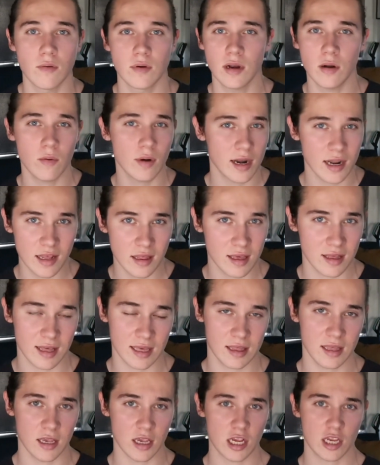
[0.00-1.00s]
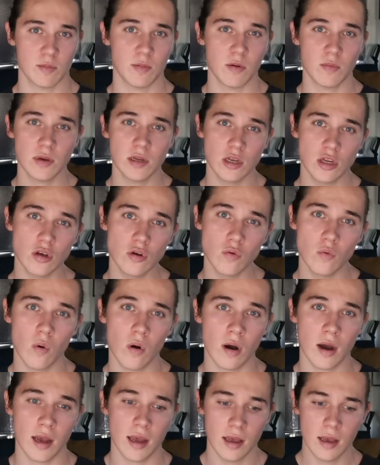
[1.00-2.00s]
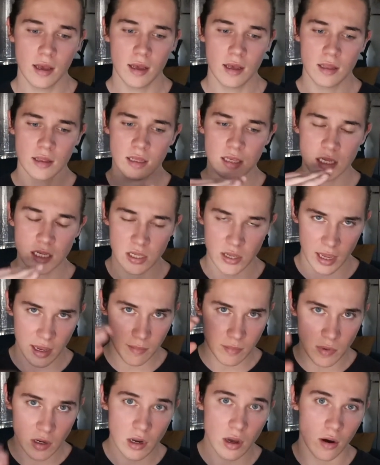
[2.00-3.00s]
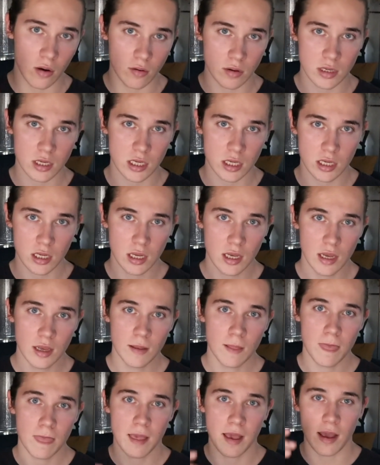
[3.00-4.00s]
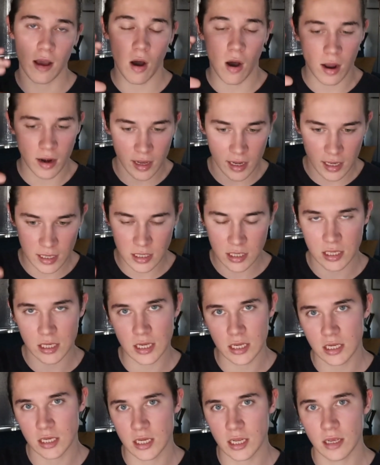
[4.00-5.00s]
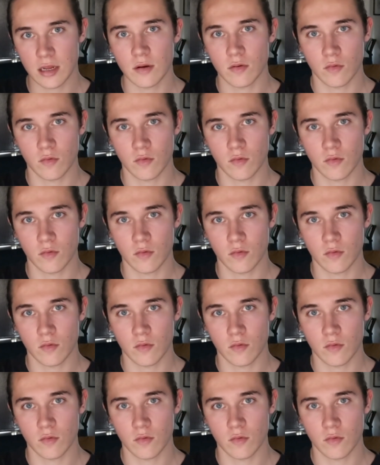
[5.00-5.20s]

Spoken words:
don't want anything like this, but we do want the same notes on a consistent